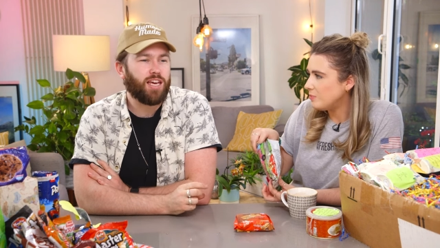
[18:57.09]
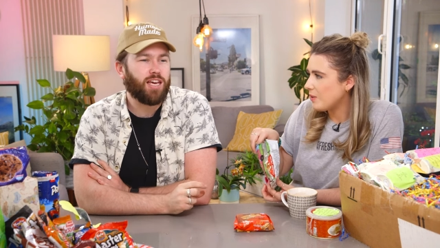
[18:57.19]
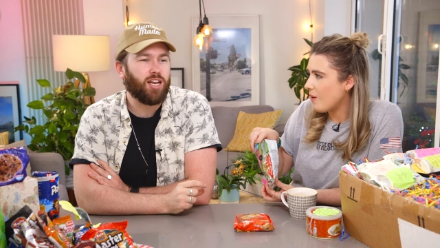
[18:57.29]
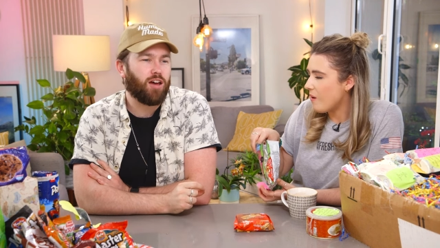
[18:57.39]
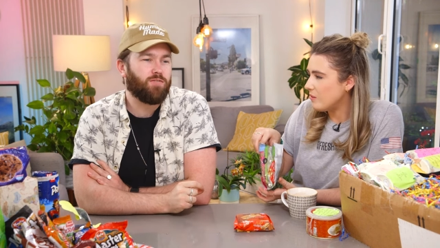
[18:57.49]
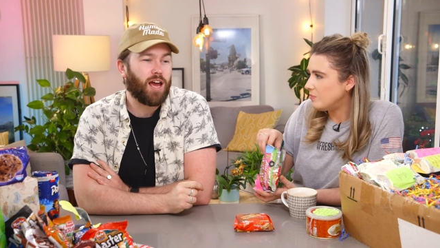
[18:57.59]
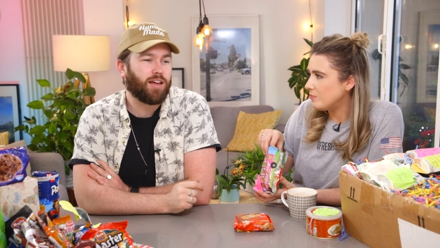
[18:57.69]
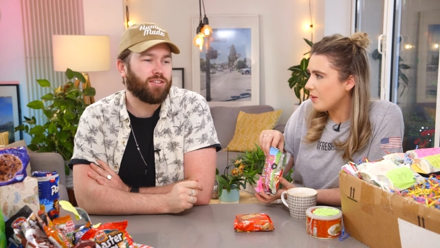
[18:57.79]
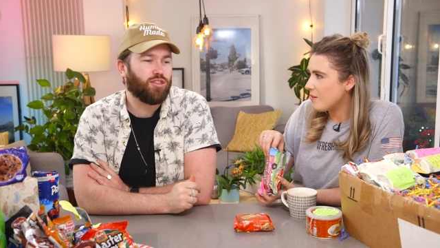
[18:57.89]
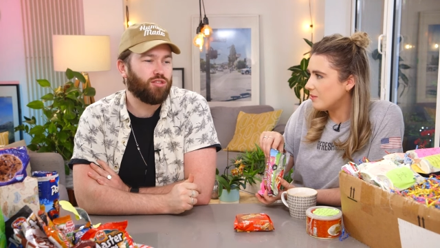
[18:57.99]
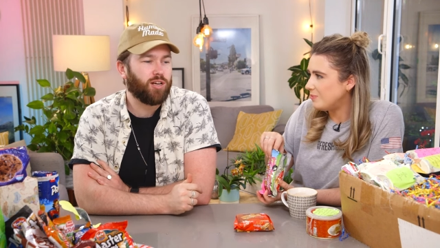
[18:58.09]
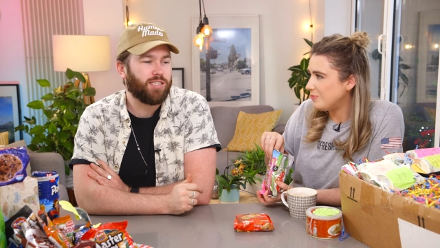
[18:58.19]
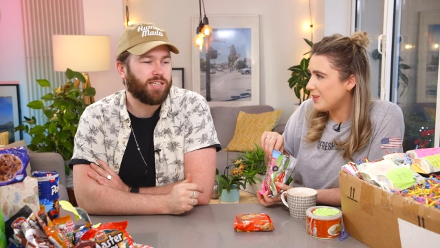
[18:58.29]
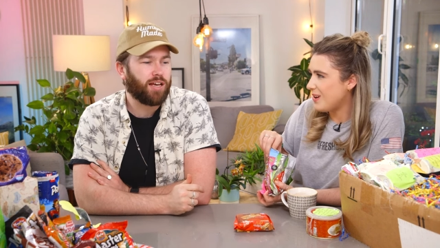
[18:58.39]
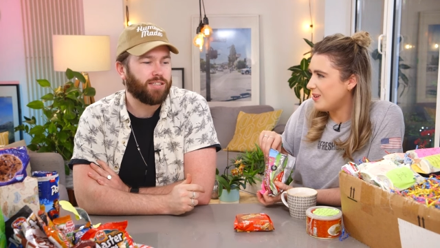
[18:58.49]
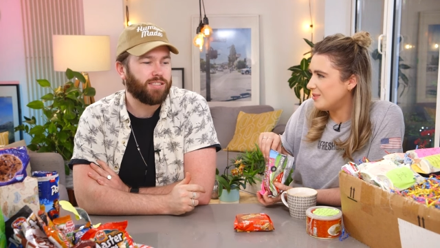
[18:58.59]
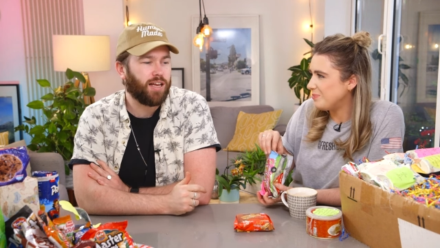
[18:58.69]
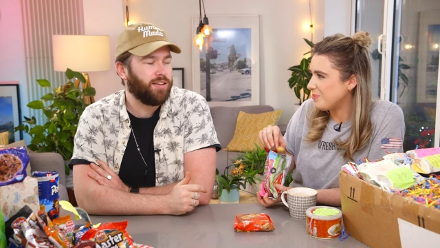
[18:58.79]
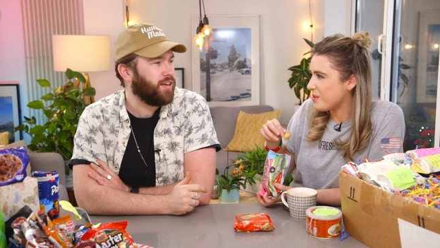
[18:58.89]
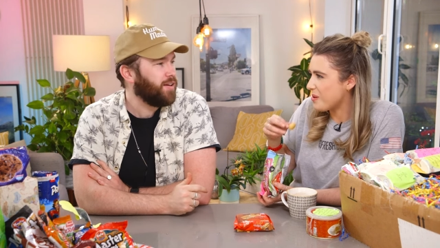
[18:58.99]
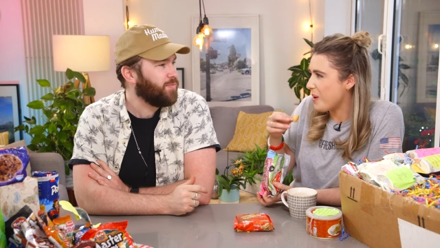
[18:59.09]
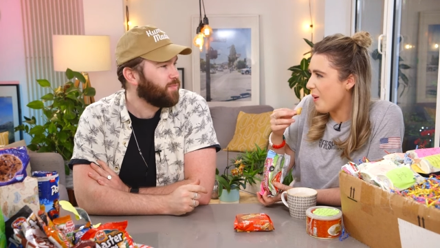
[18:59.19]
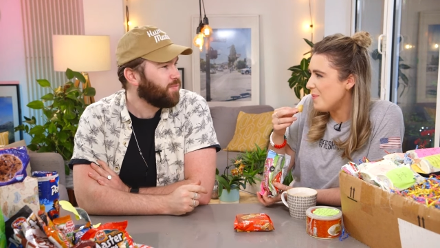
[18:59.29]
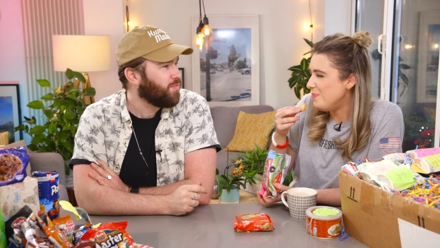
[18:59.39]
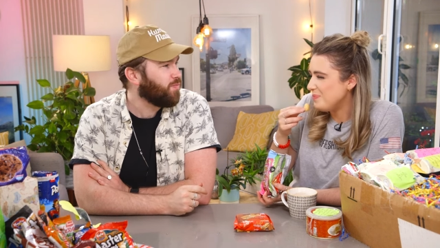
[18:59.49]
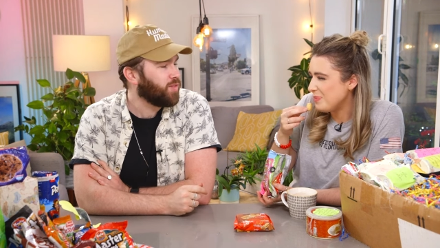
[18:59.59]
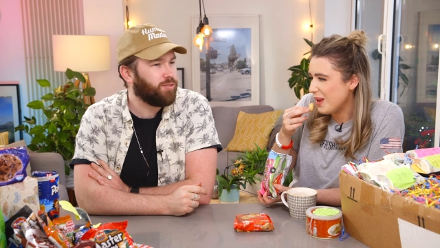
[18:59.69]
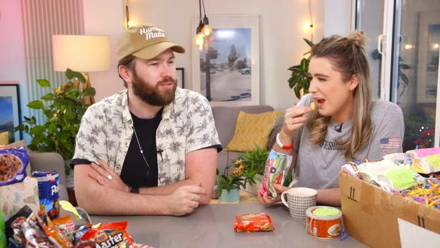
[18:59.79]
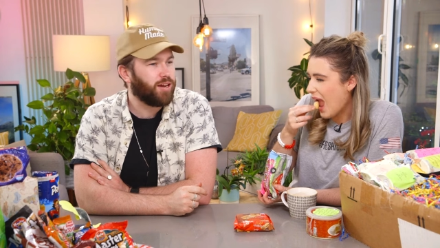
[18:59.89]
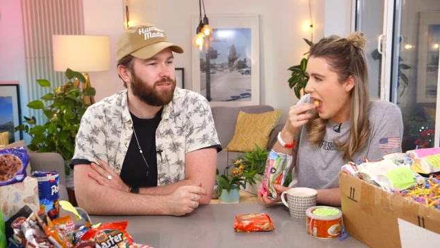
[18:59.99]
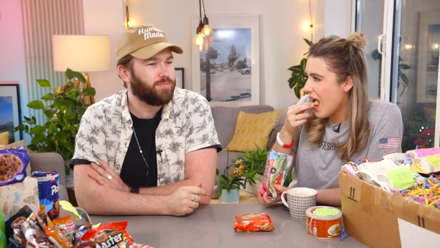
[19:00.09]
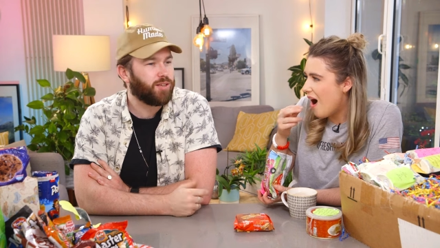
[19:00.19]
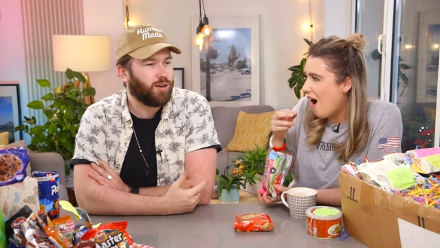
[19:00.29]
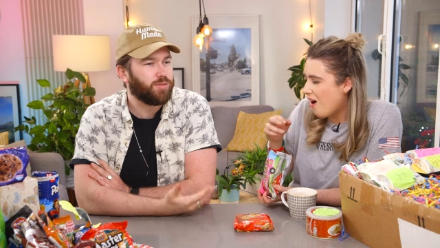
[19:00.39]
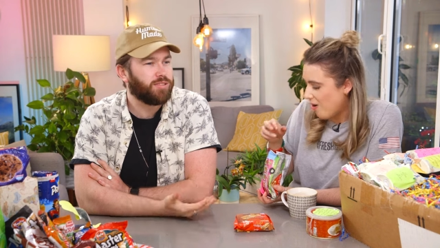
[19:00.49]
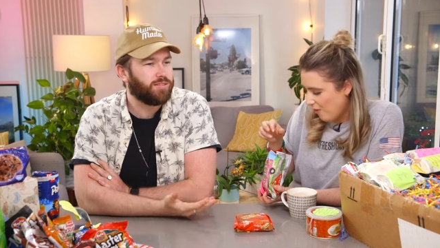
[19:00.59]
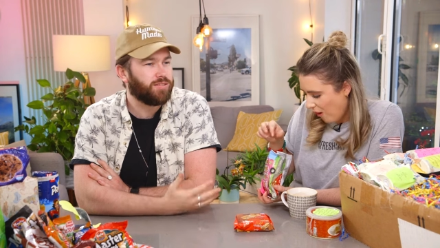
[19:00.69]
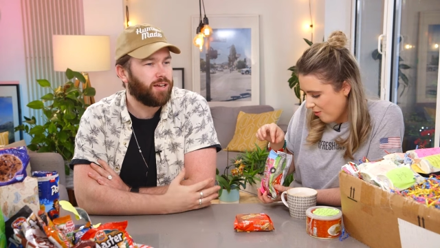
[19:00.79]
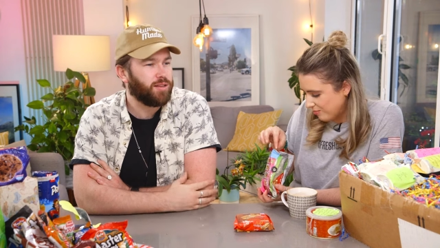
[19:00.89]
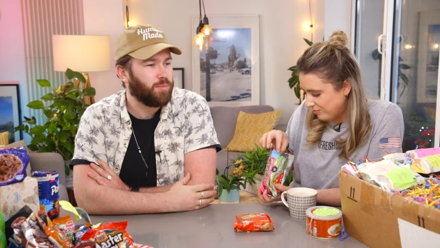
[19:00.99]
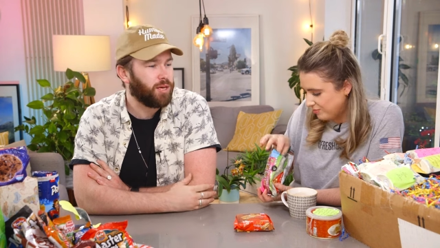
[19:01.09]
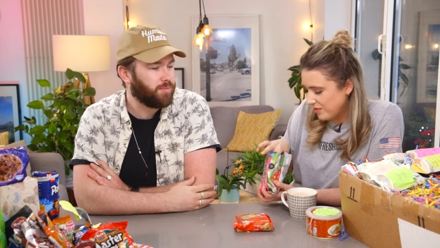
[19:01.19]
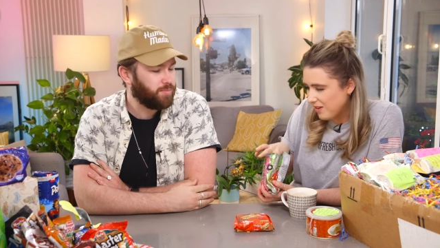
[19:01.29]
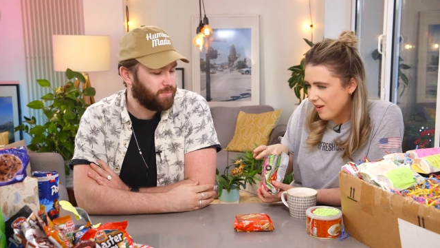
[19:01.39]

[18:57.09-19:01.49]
Speaker 1: He like reacted three seconds later. And I was like, I was taking the mic.